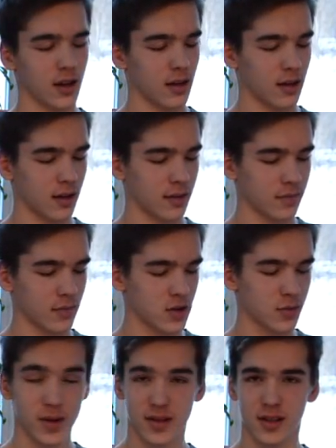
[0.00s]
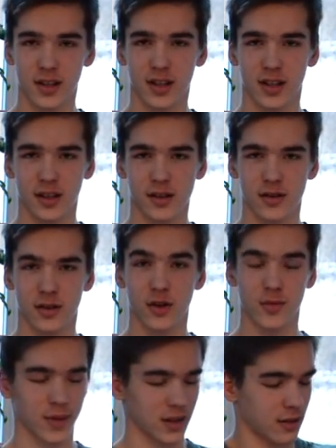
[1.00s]
So basically he doesn't
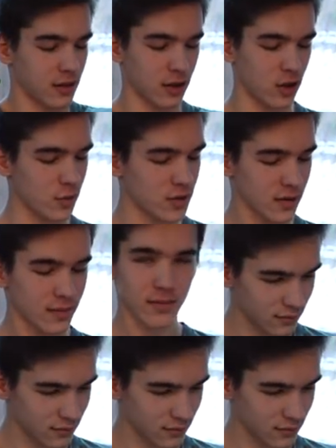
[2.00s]
use magnetic cubes.